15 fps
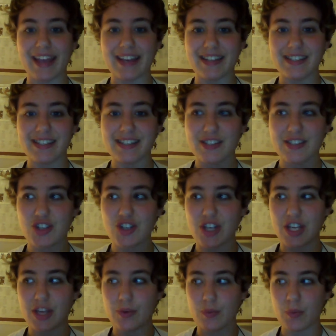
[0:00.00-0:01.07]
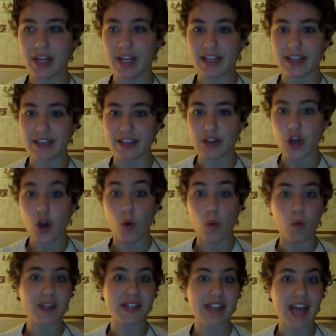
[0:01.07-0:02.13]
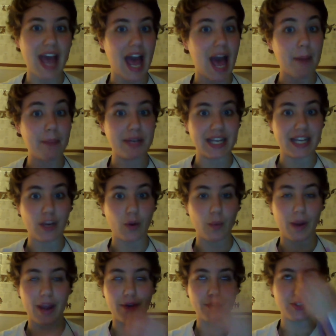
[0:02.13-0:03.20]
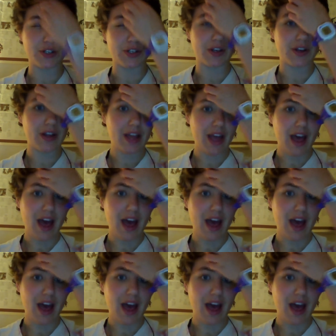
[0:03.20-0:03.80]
and she can read it and know what's happening around her,